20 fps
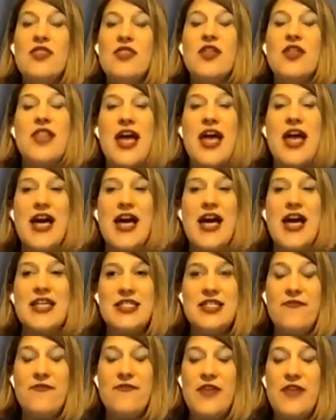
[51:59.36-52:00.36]
The last,
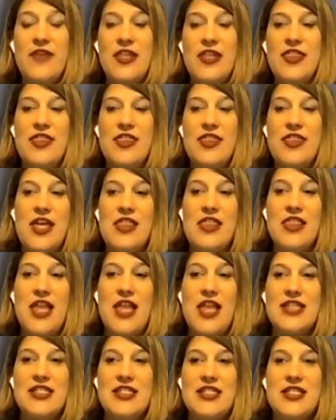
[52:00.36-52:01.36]
the fifth and
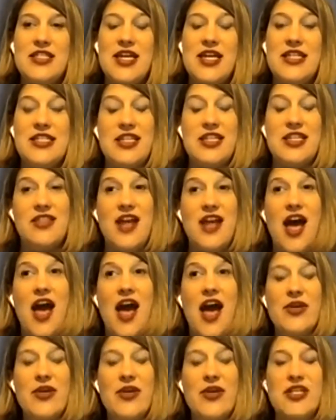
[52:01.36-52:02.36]
last idea that I
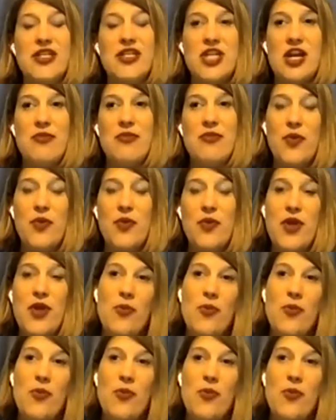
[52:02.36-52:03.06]
want to share before we